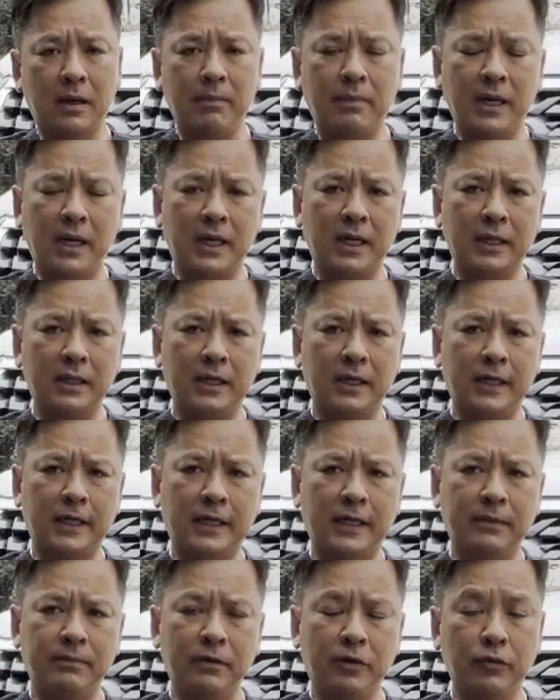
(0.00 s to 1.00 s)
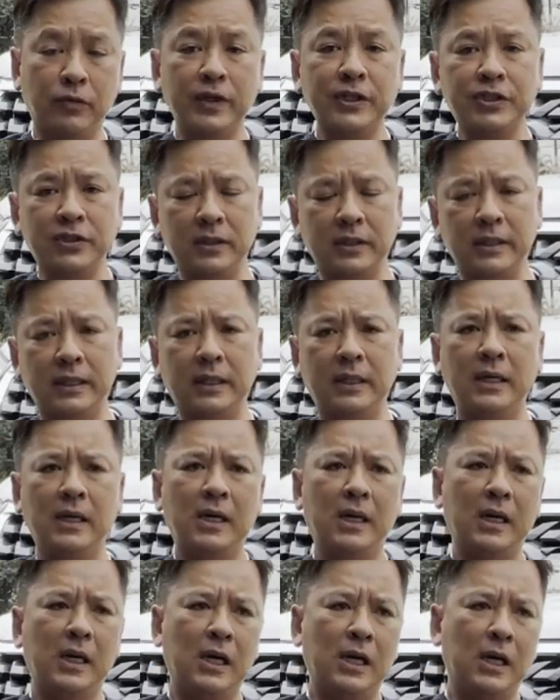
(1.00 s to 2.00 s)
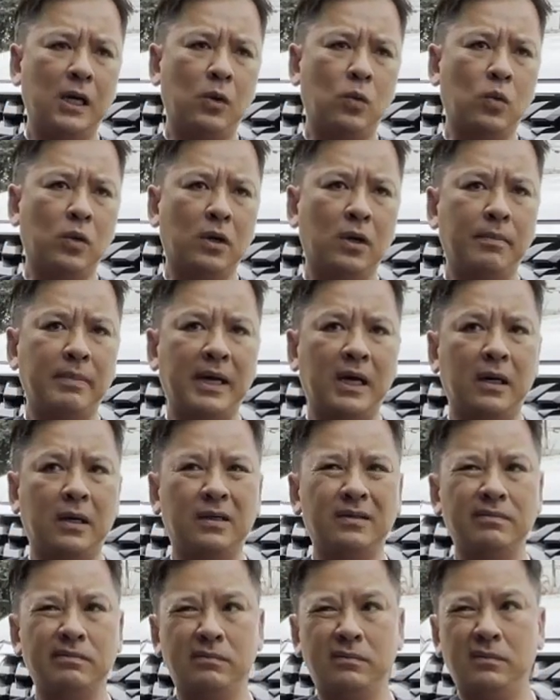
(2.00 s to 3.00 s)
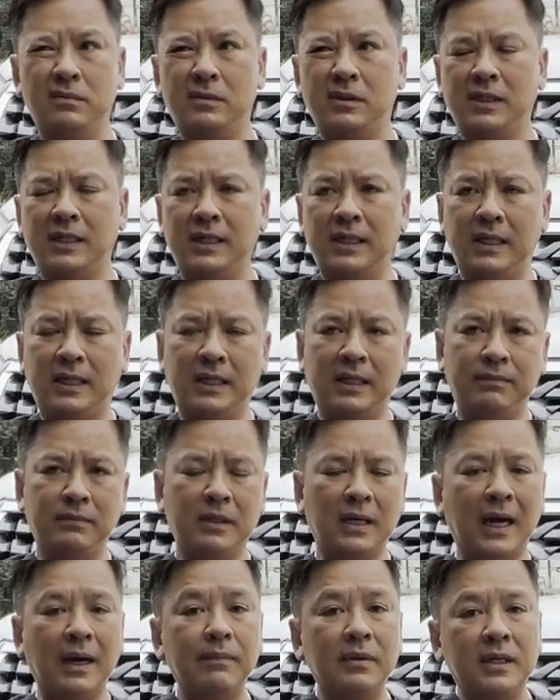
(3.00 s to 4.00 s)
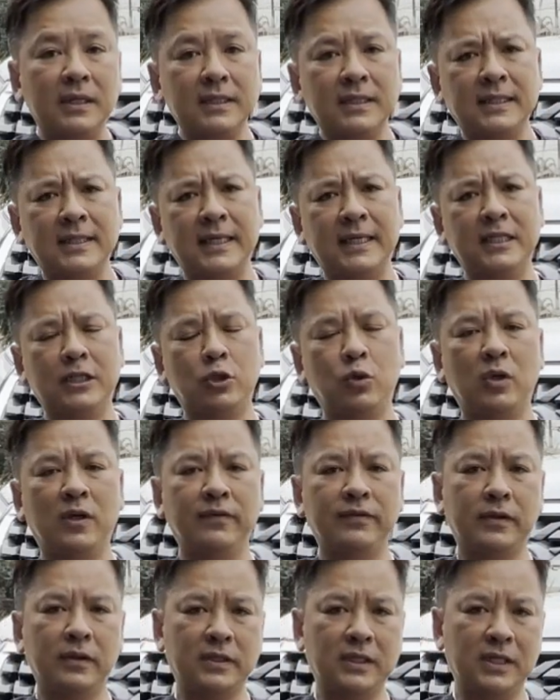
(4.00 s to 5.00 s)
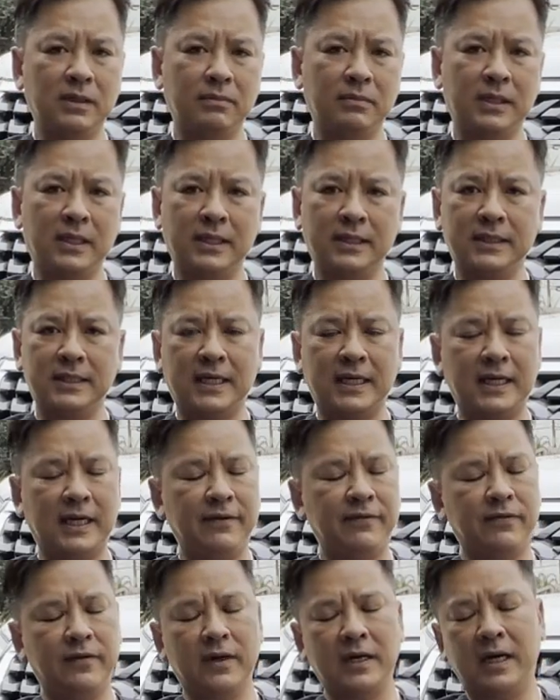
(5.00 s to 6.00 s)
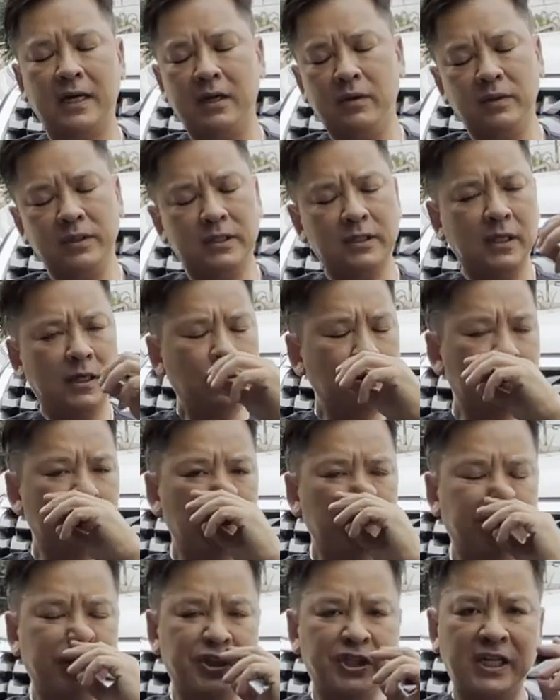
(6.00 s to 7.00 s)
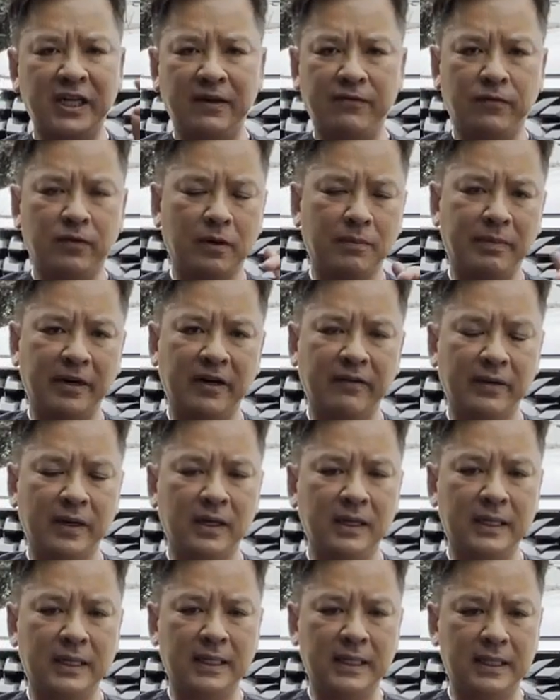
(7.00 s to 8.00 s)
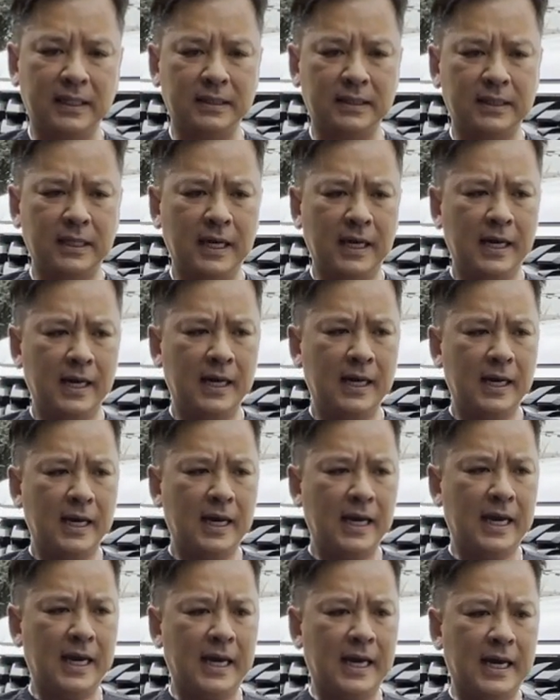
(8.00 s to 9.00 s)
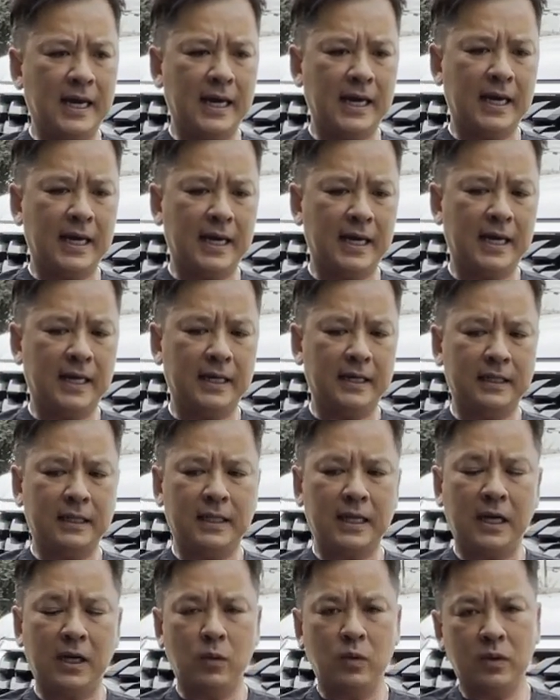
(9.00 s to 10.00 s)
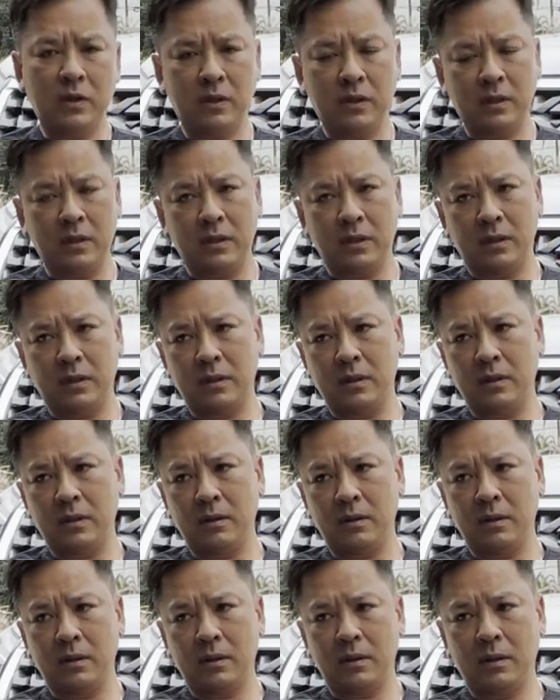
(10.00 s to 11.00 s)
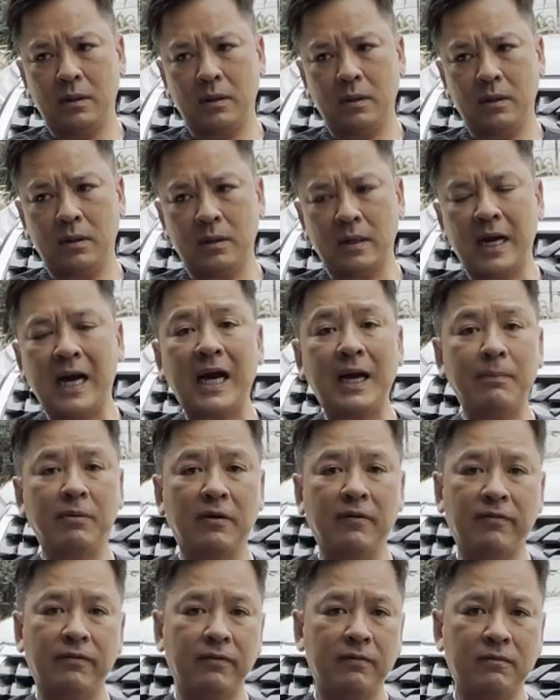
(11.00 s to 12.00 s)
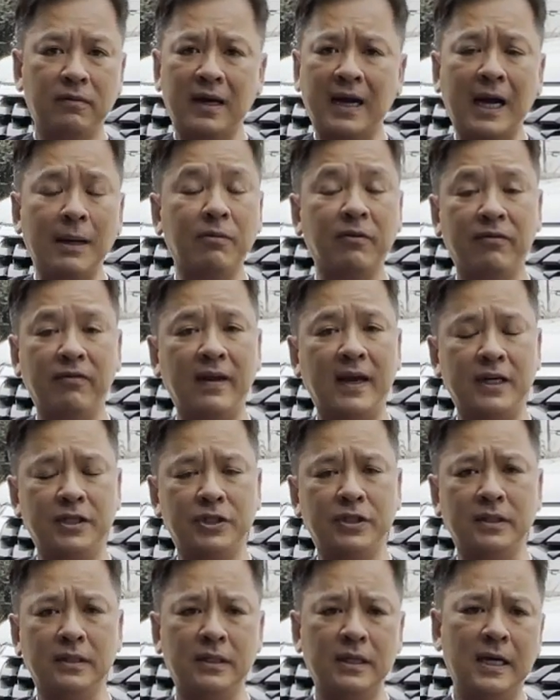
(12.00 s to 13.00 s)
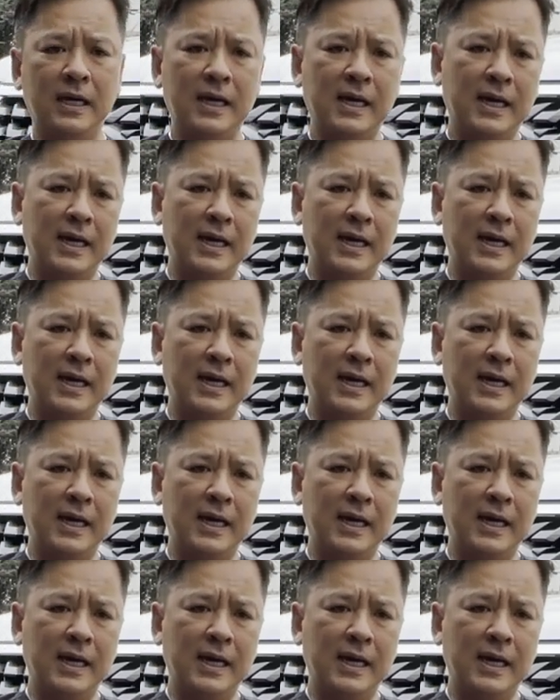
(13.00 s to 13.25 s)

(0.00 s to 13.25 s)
I bought um, originally were about I, am I'm, I'm gonna say 12, 13 bucks. I, I forgot. It was it was super cheap for a pair of LEDs, and they were hyper hyper flashing.